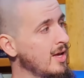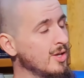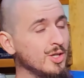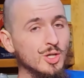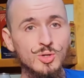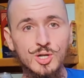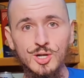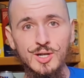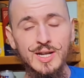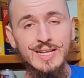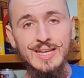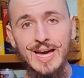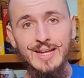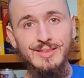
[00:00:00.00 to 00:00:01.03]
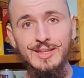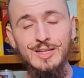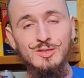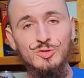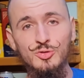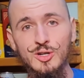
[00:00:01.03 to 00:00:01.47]
You couldn't get
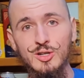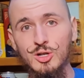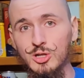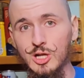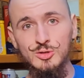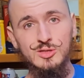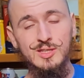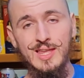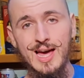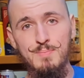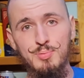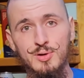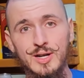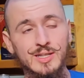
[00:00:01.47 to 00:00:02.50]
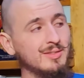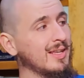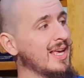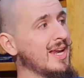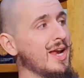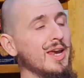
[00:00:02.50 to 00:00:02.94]
this for close to that price.
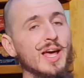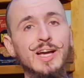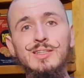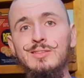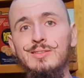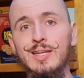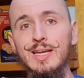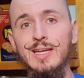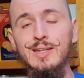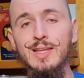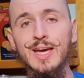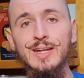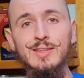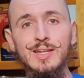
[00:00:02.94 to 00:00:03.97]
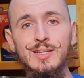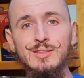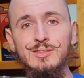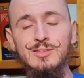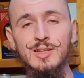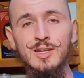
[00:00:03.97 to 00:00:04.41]
In a nice tin like
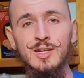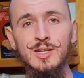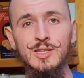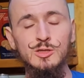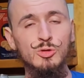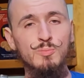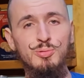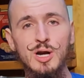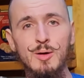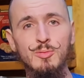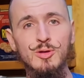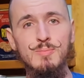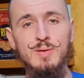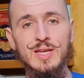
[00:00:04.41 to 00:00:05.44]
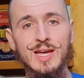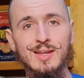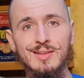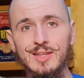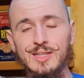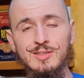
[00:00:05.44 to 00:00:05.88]
this would probably be
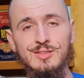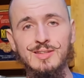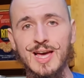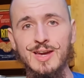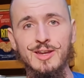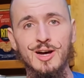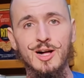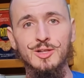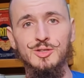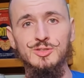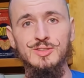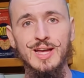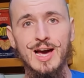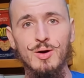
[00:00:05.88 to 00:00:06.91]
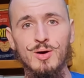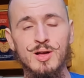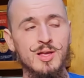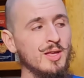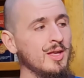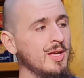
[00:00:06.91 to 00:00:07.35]
at least $10
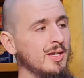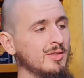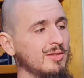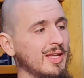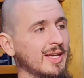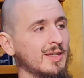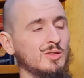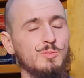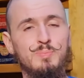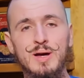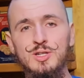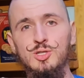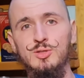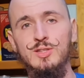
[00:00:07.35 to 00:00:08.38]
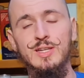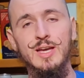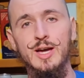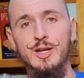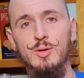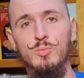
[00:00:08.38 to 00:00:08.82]
now. This is like a specialty
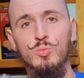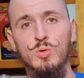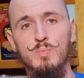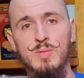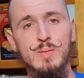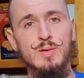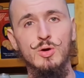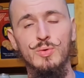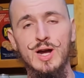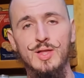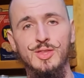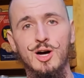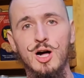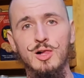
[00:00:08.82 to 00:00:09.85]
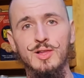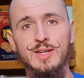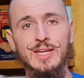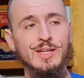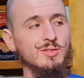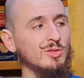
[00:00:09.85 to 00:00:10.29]
item, maybe around the
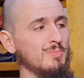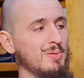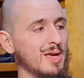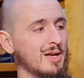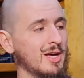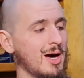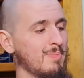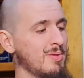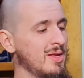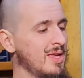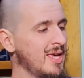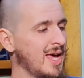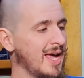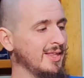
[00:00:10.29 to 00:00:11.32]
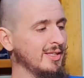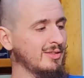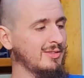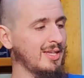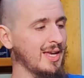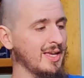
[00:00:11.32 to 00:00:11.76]
holidays you'd pick up. And
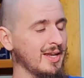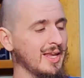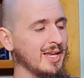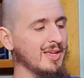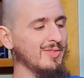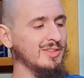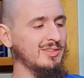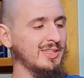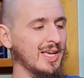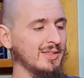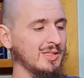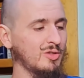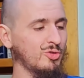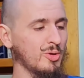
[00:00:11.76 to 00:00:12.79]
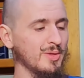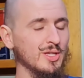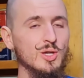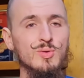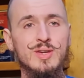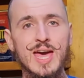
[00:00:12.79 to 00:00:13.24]
this tin, it even says it's from
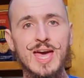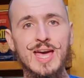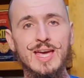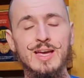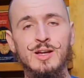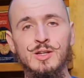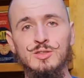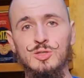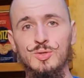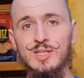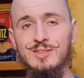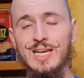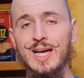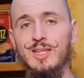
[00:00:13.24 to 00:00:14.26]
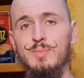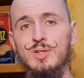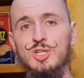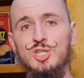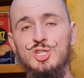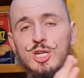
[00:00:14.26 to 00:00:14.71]
the UK. So this had to
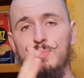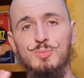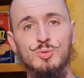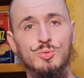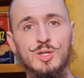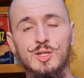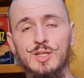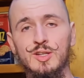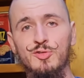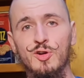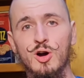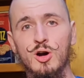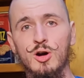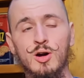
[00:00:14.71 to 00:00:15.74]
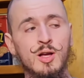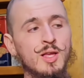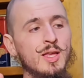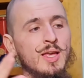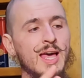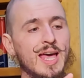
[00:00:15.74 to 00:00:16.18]
be shipped really far.
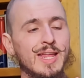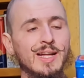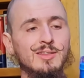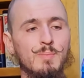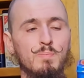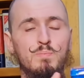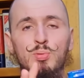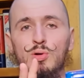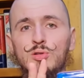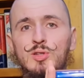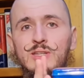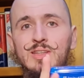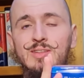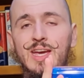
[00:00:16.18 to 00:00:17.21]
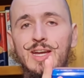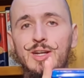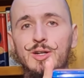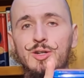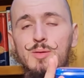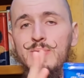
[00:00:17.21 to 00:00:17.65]
And that's a bulk
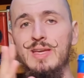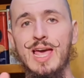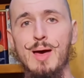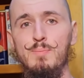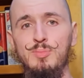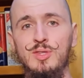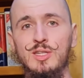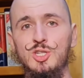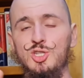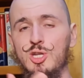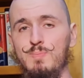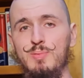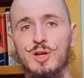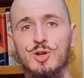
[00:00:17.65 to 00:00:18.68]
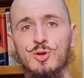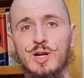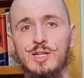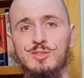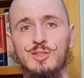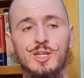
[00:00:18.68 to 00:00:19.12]
container to be empty shipping
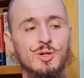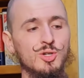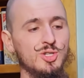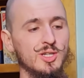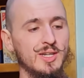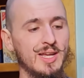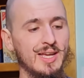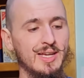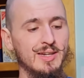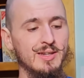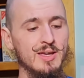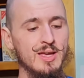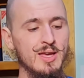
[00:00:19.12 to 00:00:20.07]
across the ocean. And